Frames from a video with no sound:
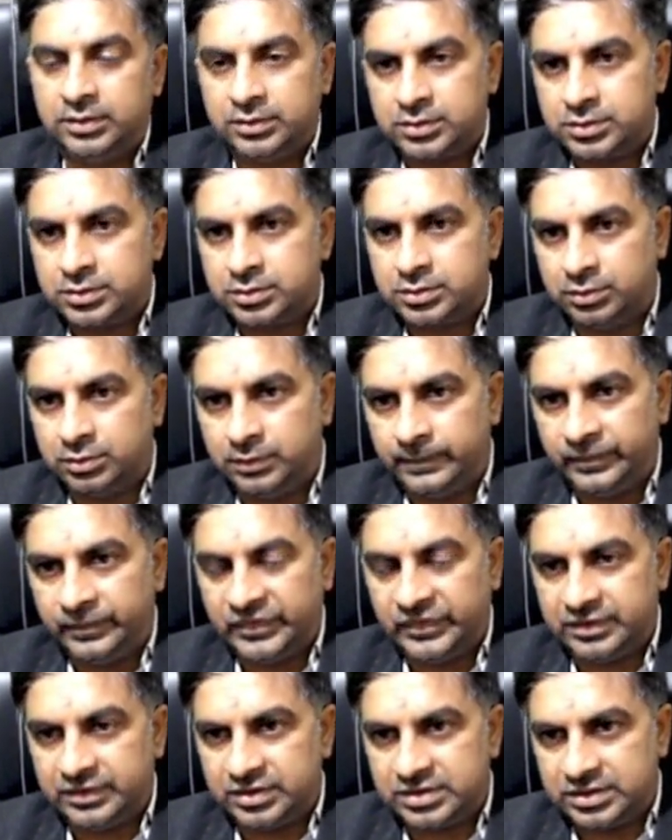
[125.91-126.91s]
So
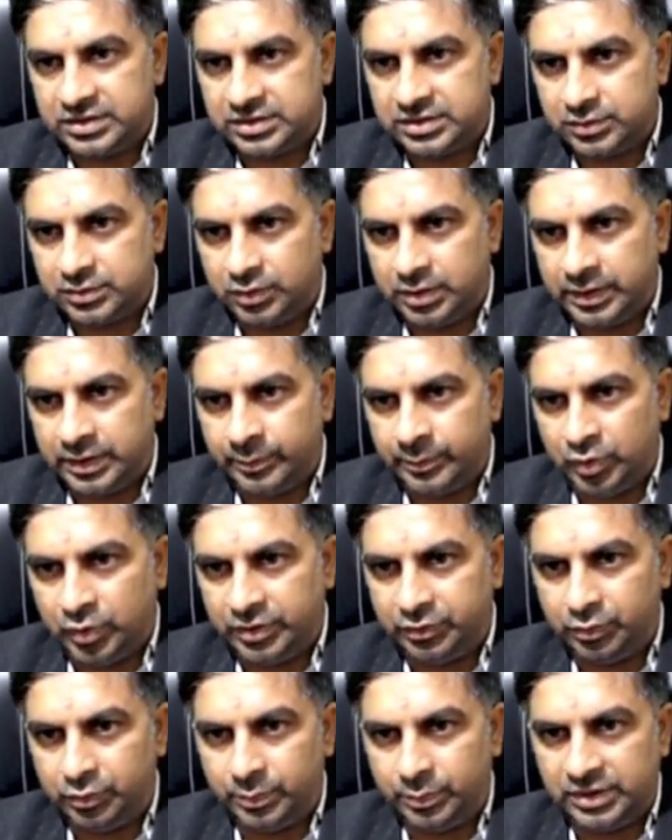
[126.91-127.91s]
this is not a
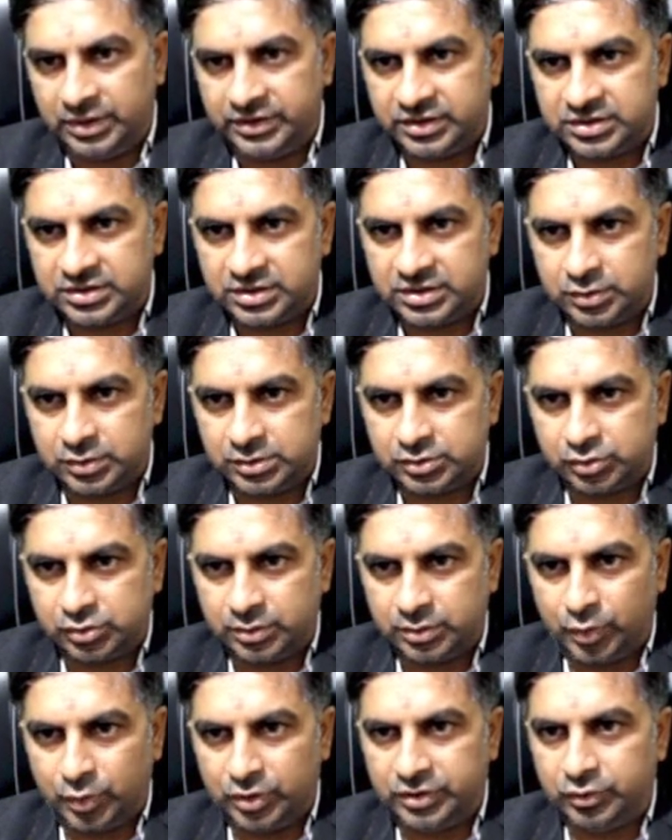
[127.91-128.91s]
polynomial. This is also
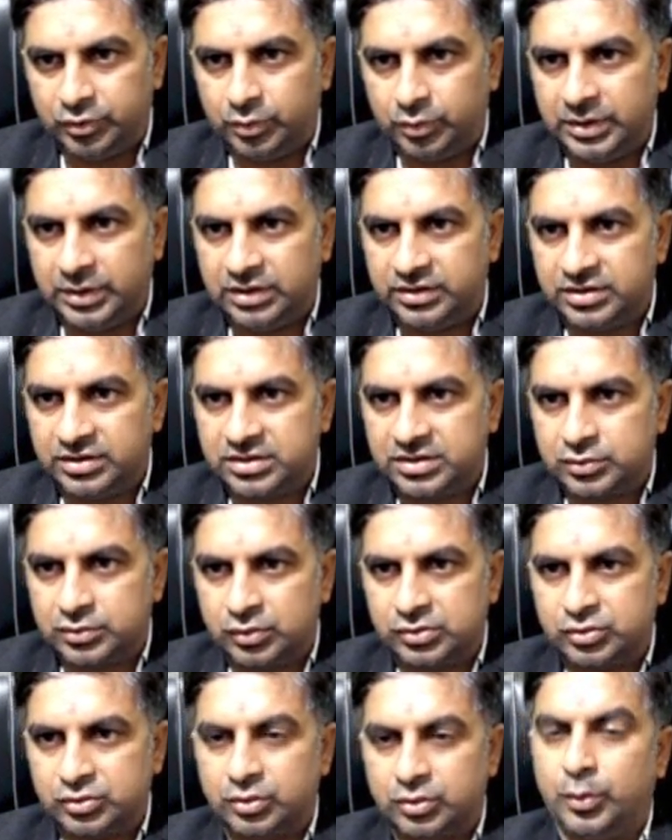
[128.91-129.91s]
a polynomial. This is
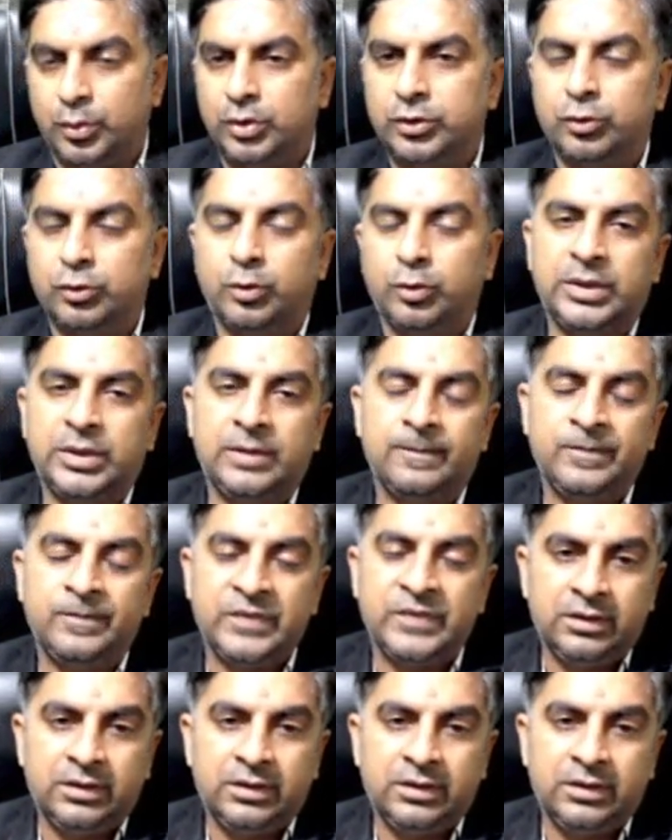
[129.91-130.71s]
also a polynomial.